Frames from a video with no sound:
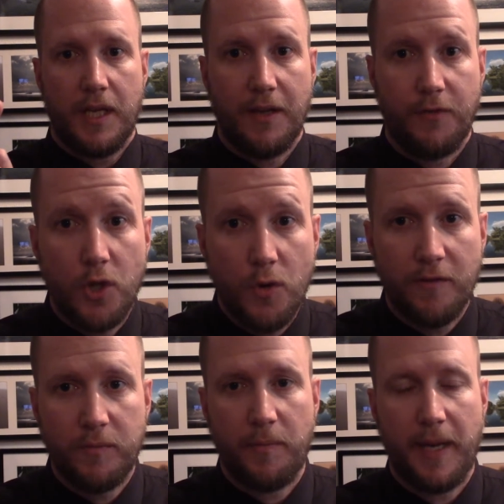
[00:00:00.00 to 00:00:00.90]
if you
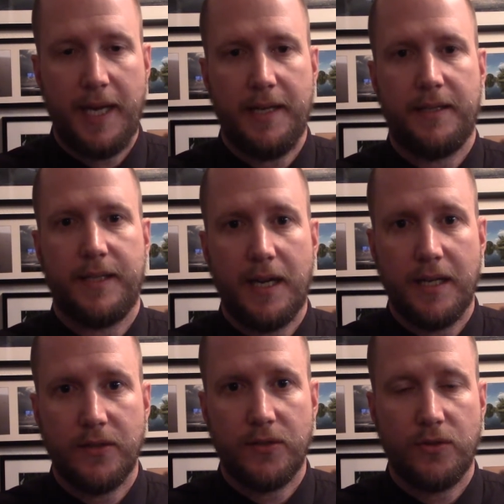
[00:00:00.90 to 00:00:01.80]
have prepared a
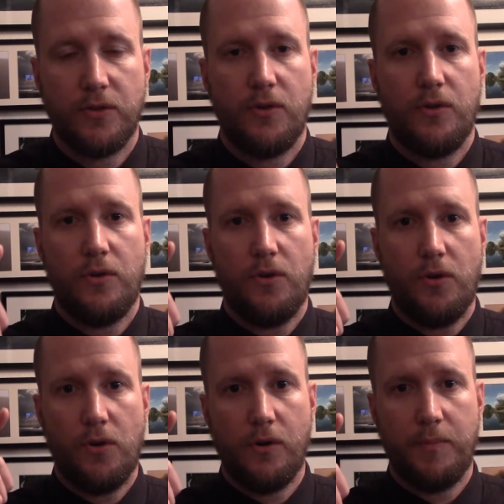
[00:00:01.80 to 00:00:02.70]
dance
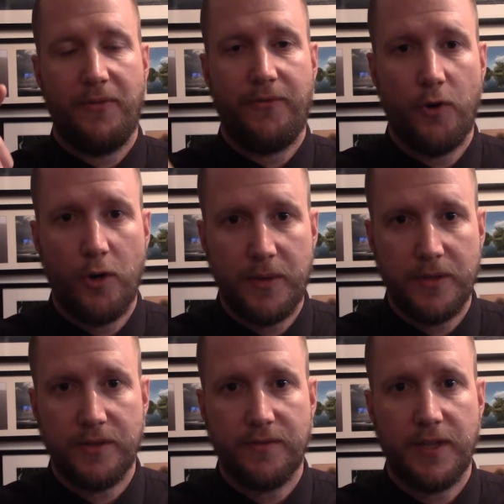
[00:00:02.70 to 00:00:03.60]
or a
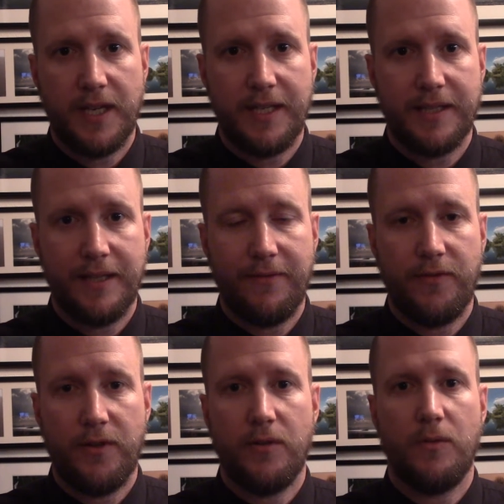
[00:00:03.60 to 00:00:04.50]
performance for the
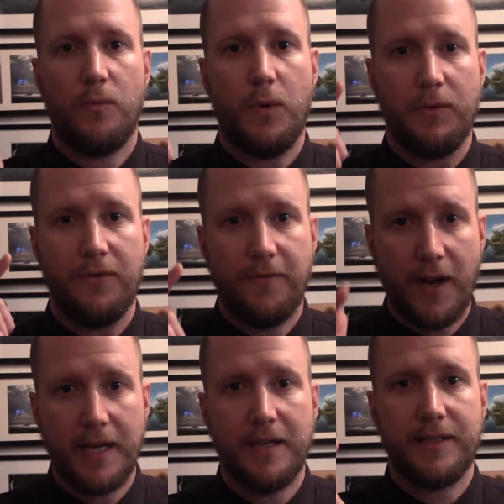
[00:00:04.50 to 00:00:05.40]
Eisteddfod we will
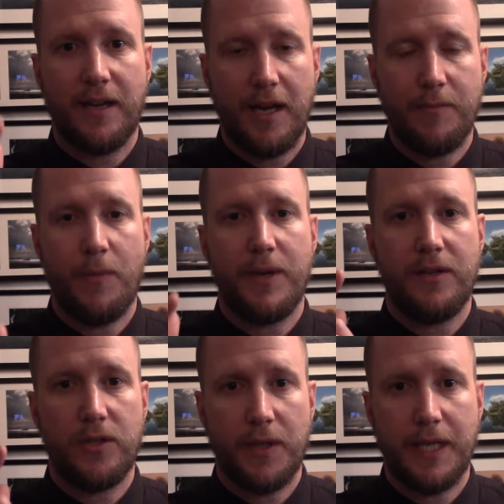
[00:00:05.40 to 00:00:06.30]
find a time where we
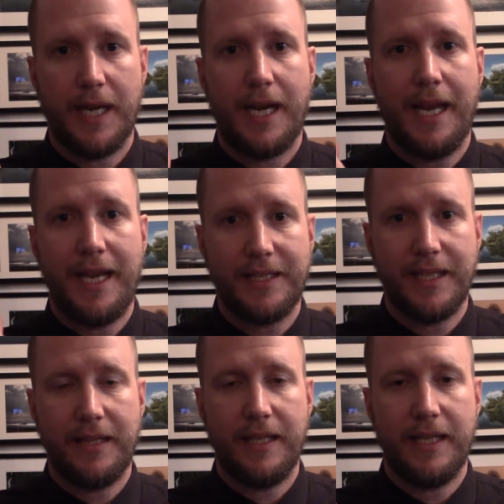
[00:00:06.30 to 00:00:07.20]
can do it later
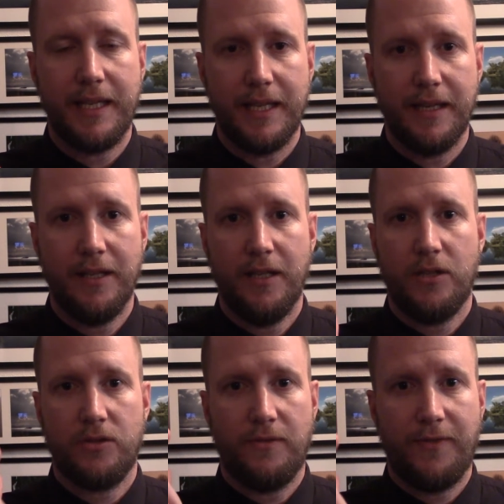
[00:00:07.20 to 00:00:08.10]
in the year.
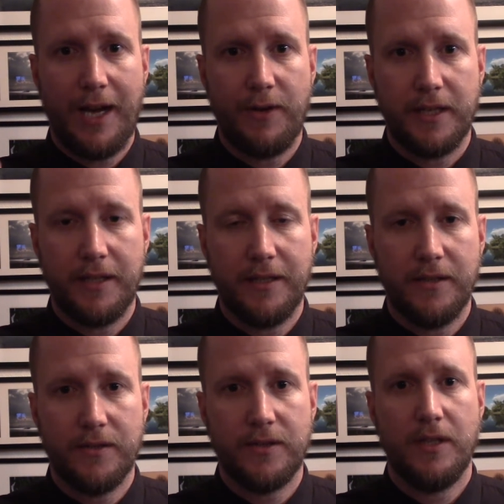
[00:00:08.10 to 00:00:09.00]
So flower
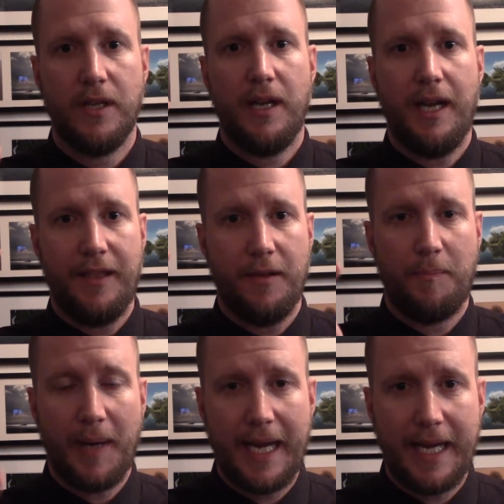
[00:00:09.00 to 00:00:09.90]
girls and the
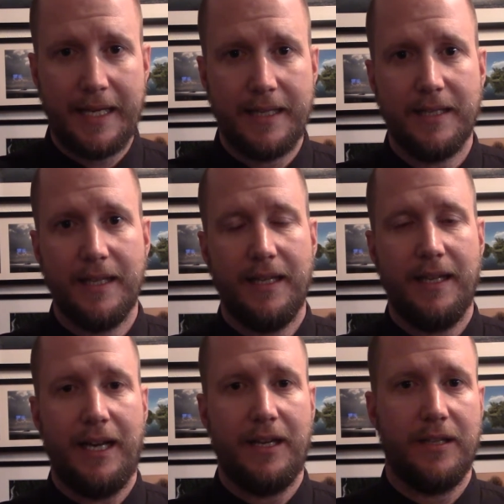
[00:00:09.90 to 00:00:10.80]
band
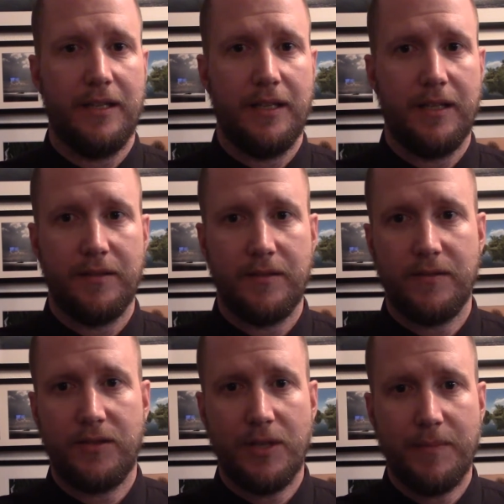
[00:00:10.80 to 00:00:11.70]
and the
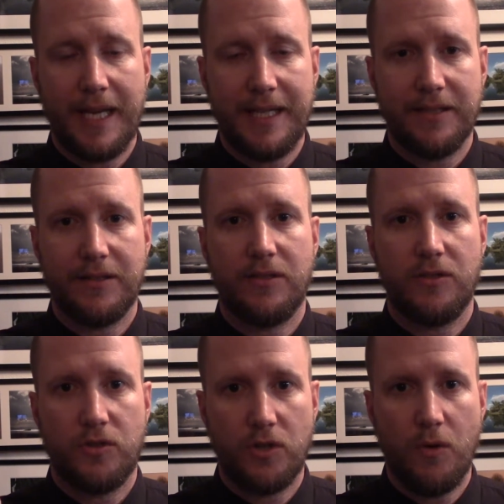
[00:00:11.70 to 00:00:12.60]

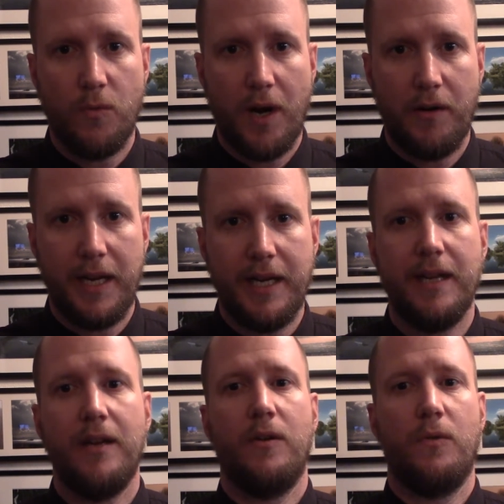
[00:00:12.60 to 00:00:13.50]
gymnasts, don't worry,
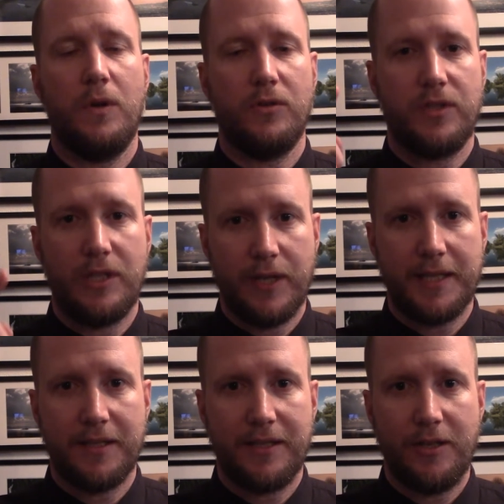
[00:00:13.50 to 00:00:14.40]
we'll still
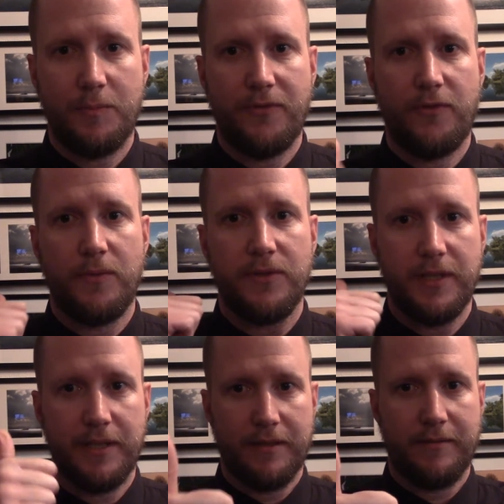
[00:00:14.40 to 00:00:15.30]
get to see your
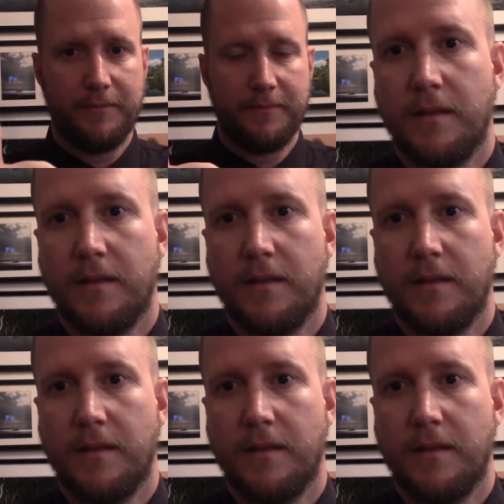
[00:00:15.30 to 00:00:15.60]
performances.